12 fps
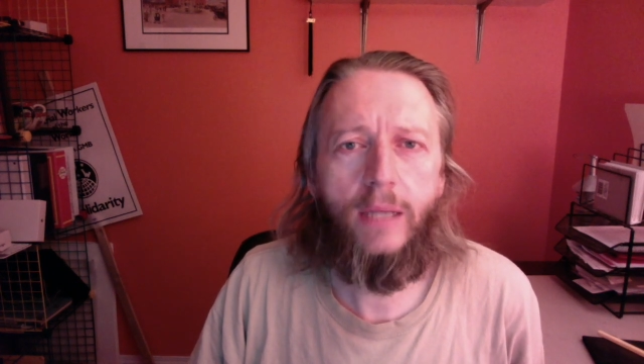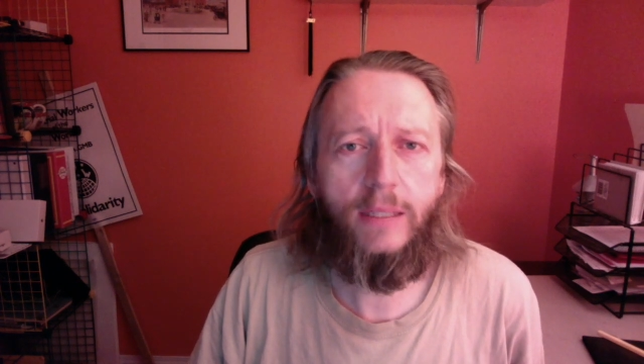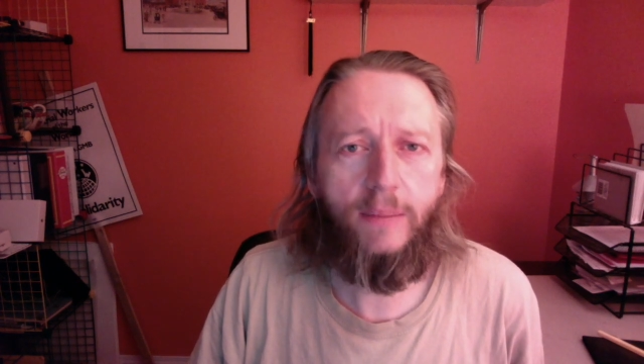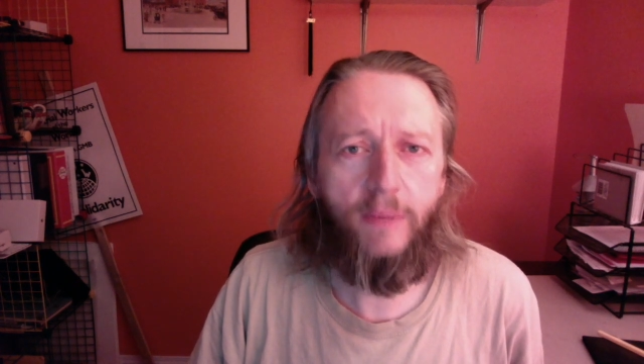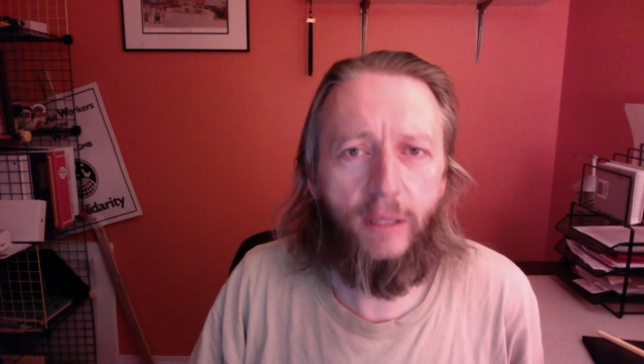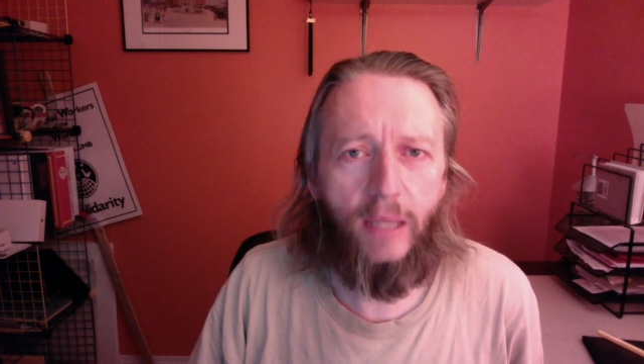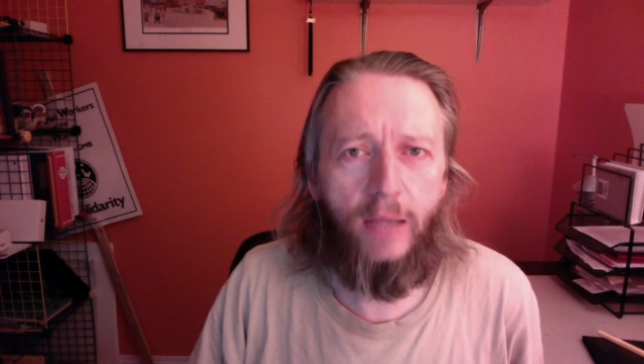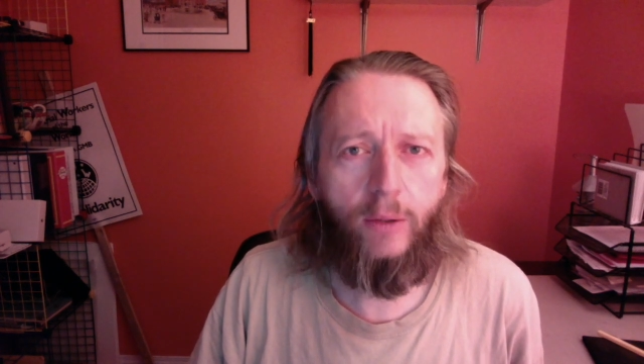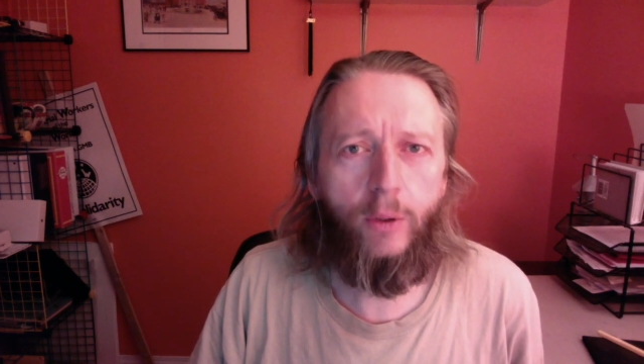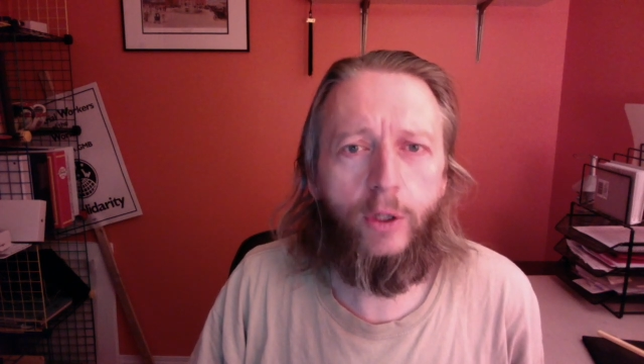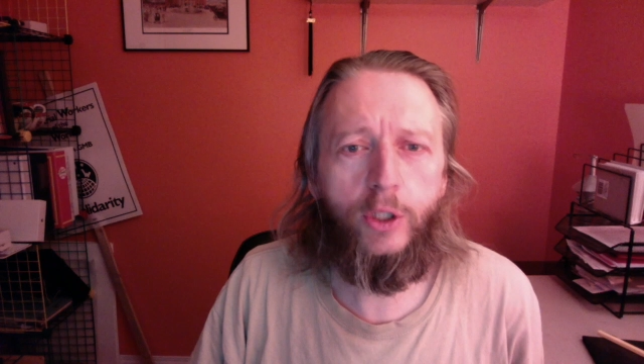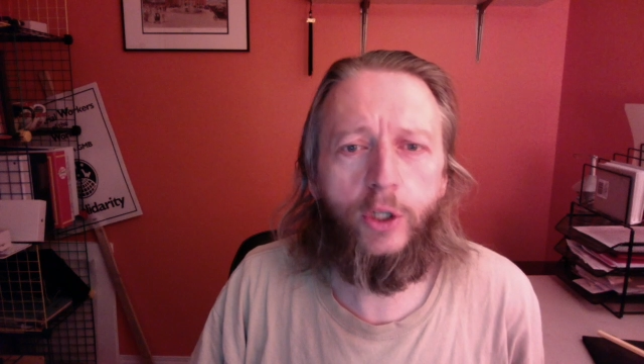Except the
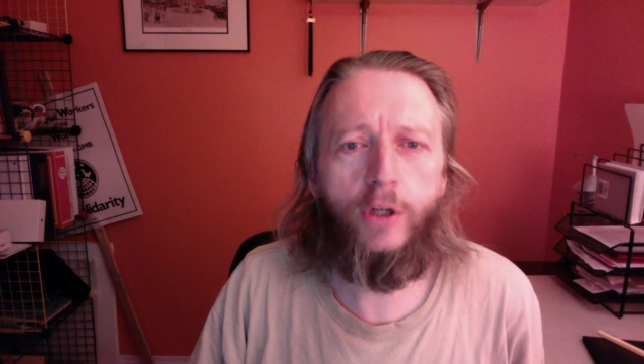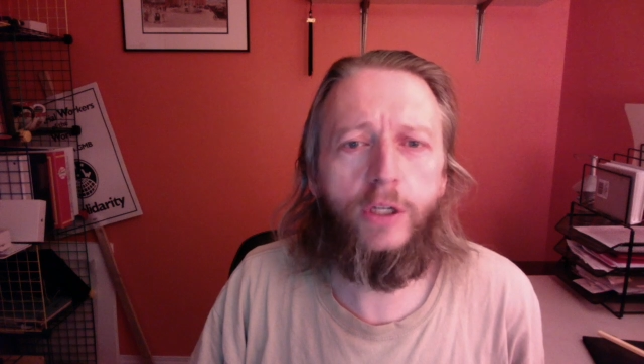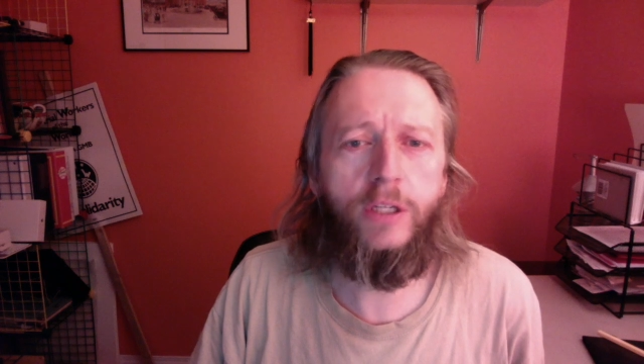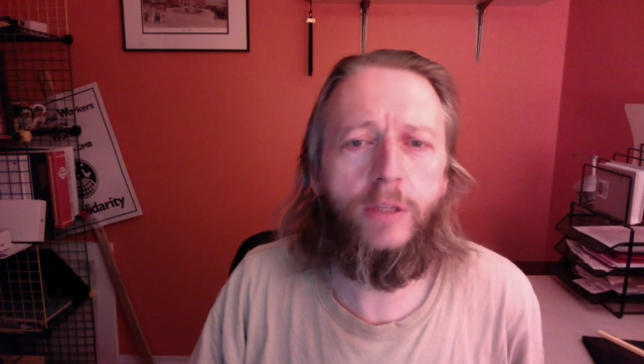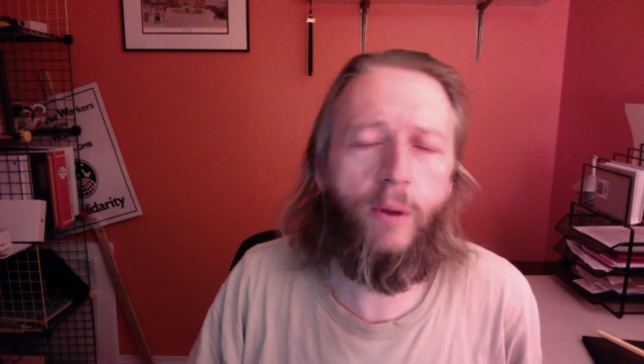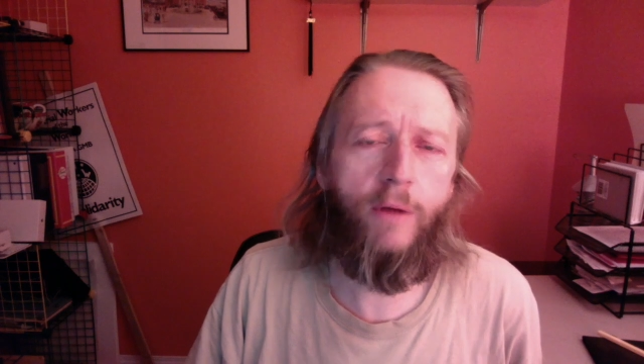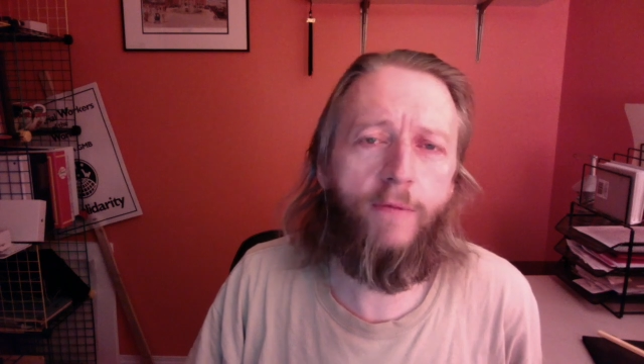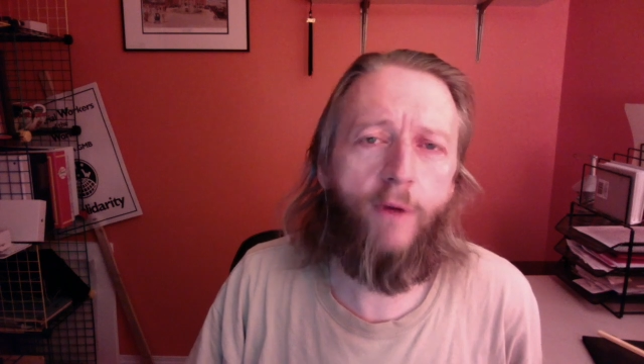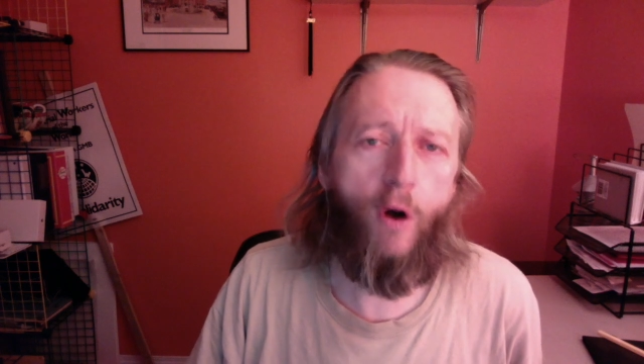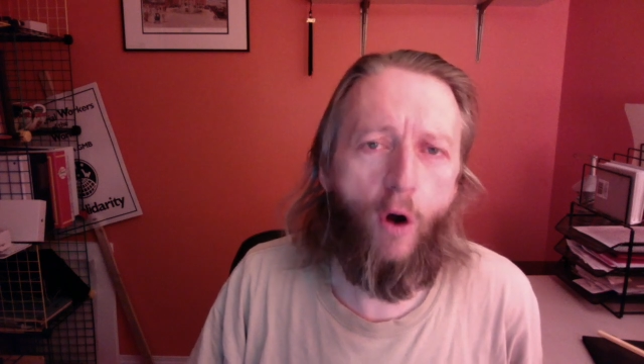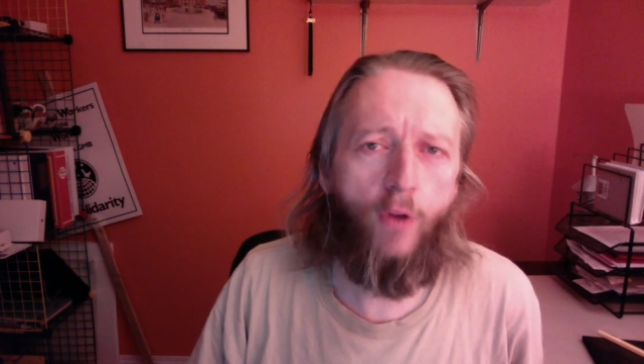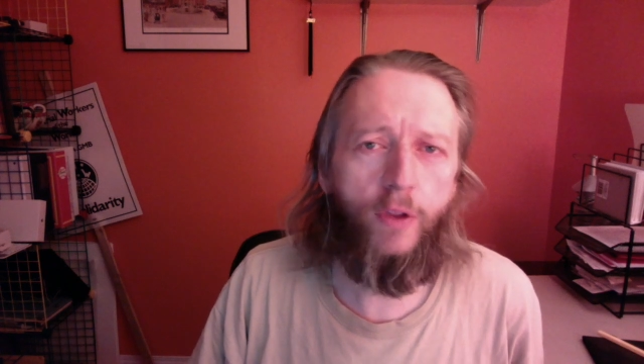landlord charges above
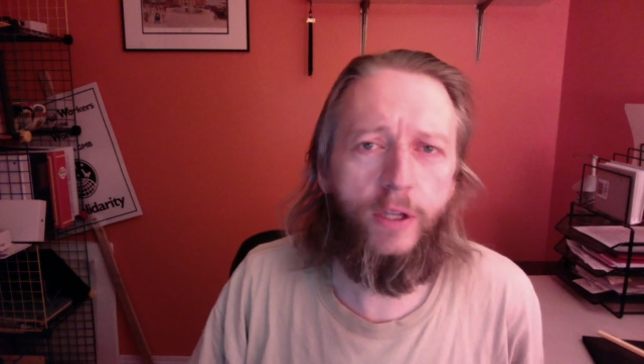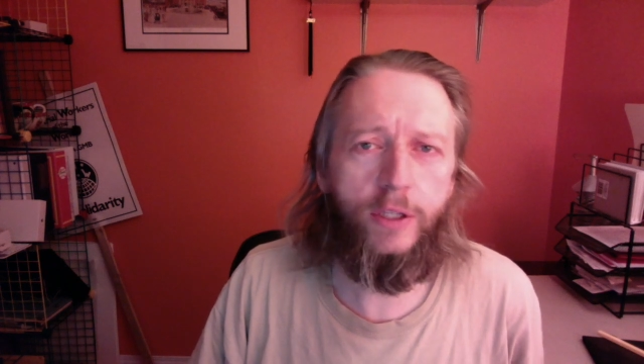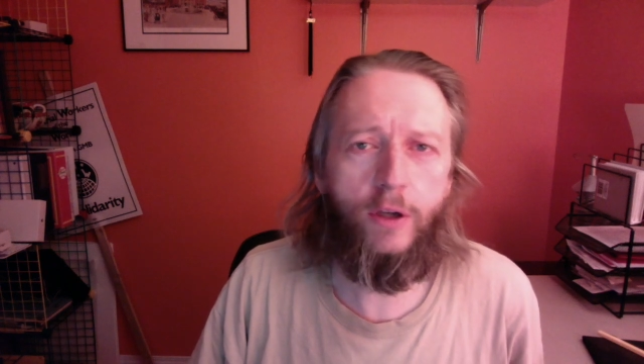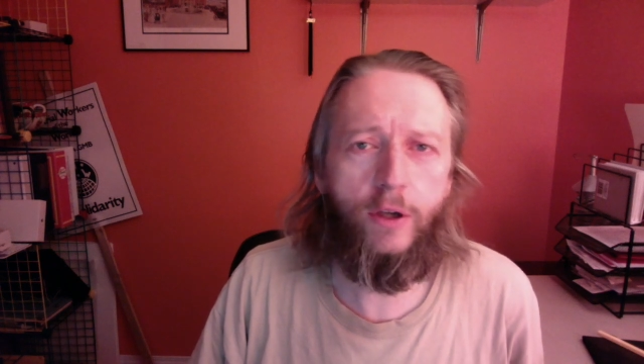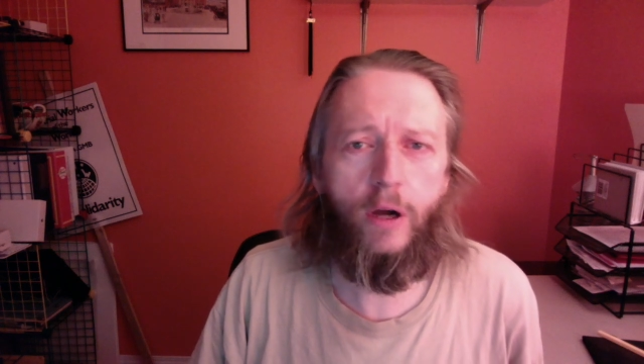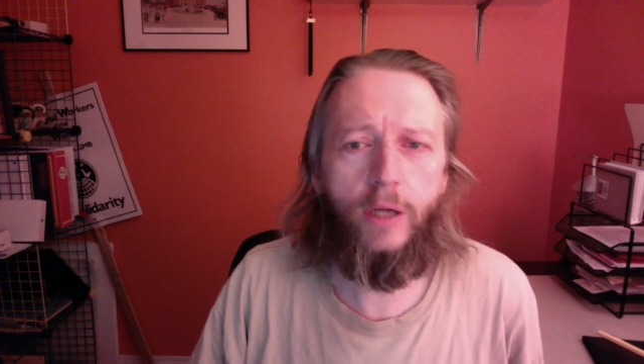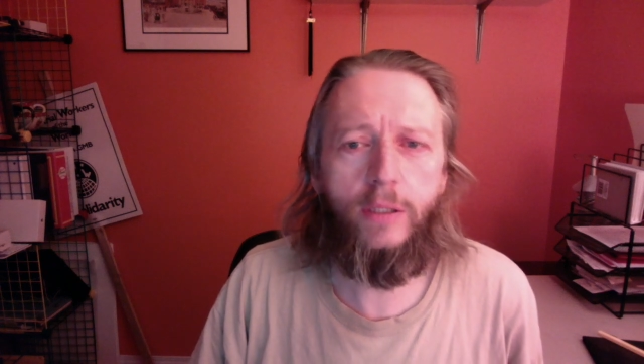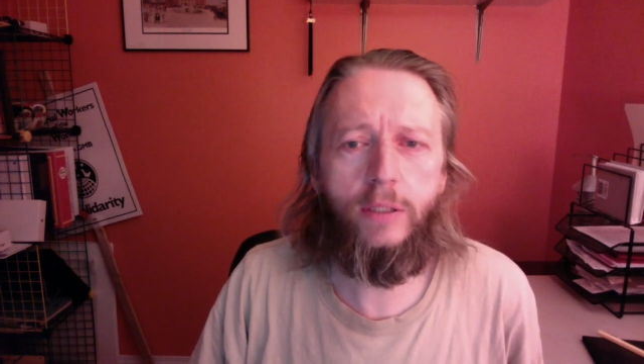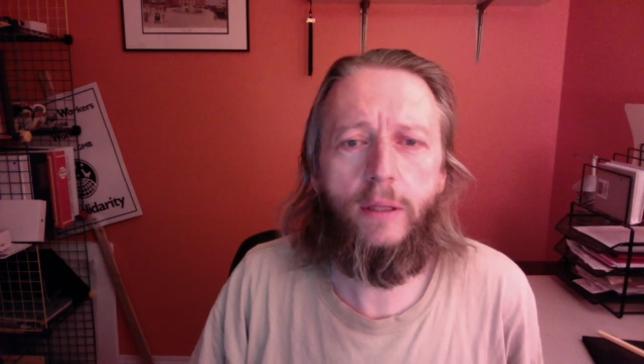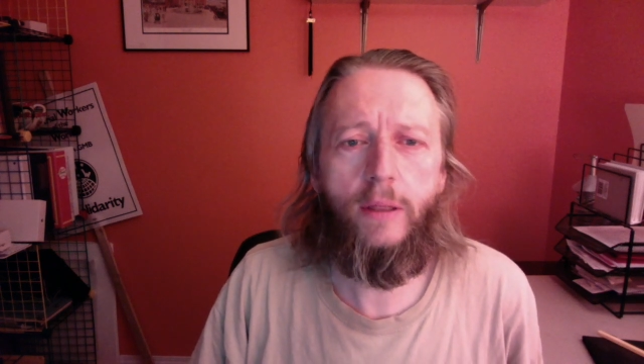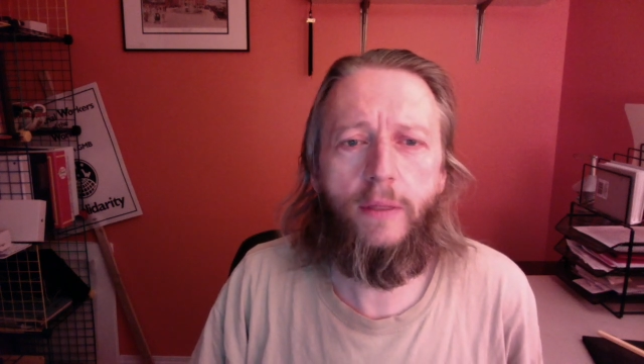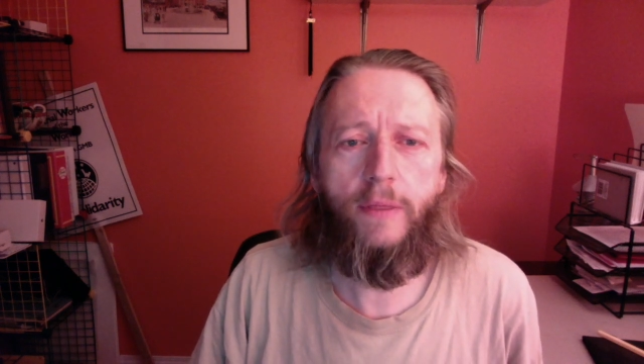all these
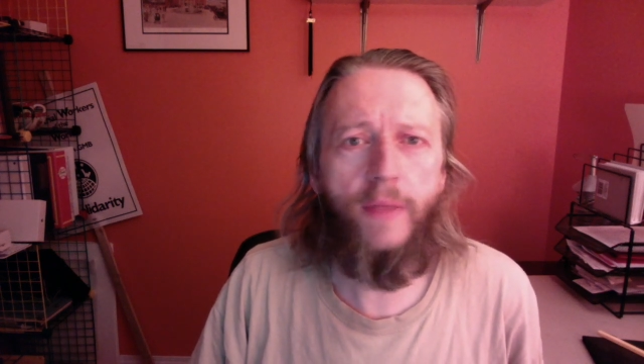costs.